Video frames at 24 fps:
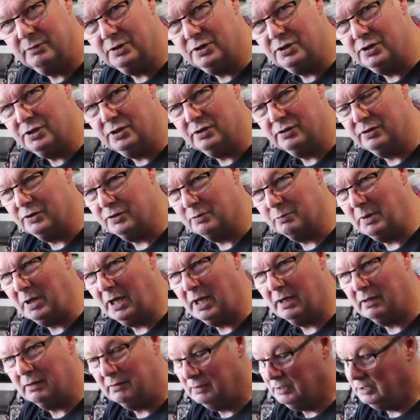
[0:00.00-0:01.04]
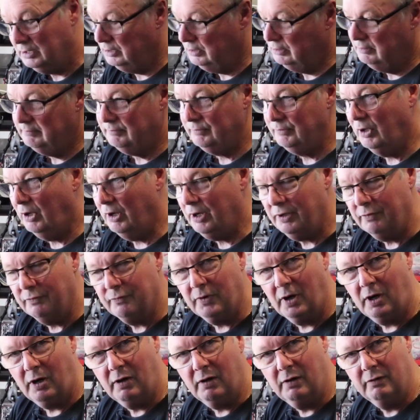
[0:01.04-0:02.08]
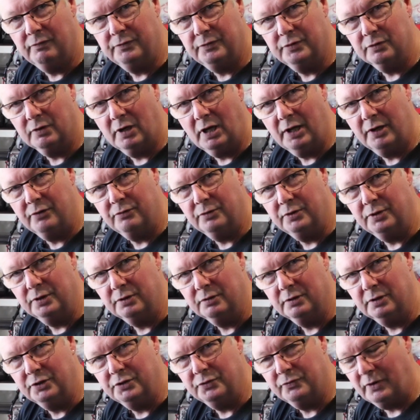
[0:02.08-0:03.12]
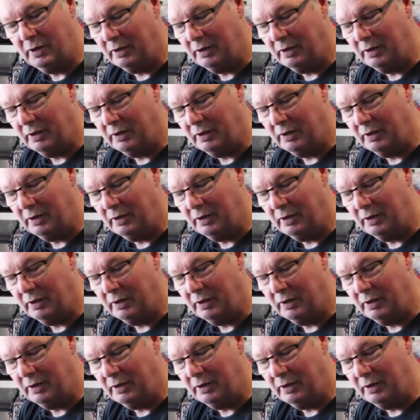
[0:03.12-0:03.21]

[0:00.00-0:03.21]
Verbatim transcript: Which is about ninety-five to one hundred degrees